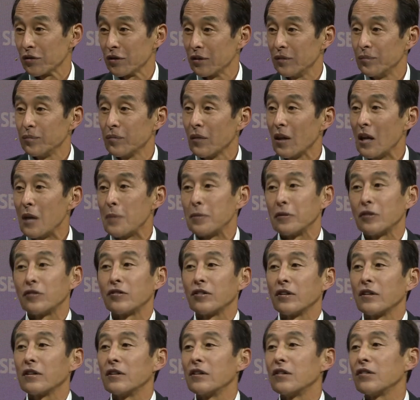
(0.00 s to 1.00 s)
Mm -hmm. If it's
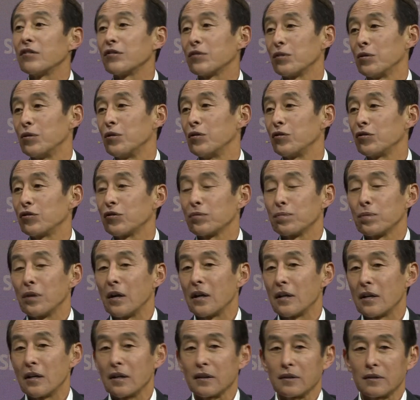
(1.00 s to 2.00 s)
single-sourced
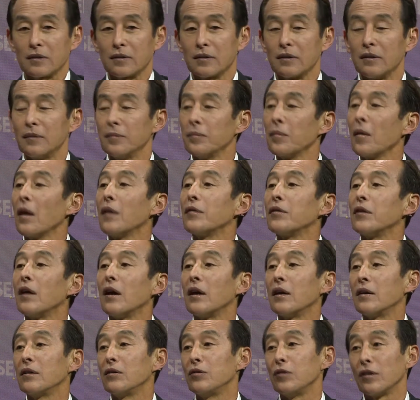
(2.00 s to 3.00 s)
product,
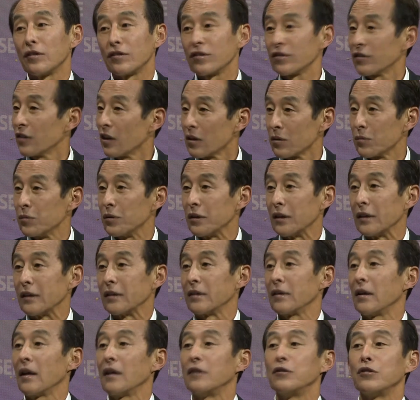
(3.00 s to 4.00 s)
then you are stuck with it,
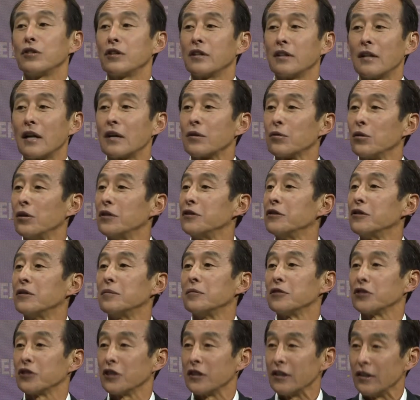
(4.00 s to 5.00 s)
and you cannot run your
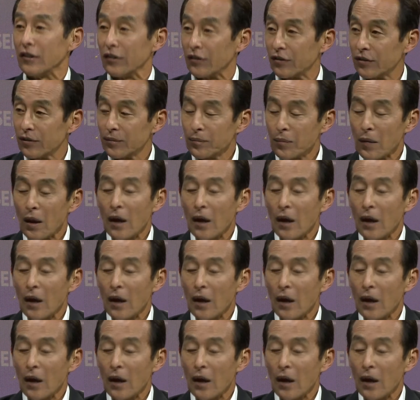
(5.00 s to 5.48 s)
machines.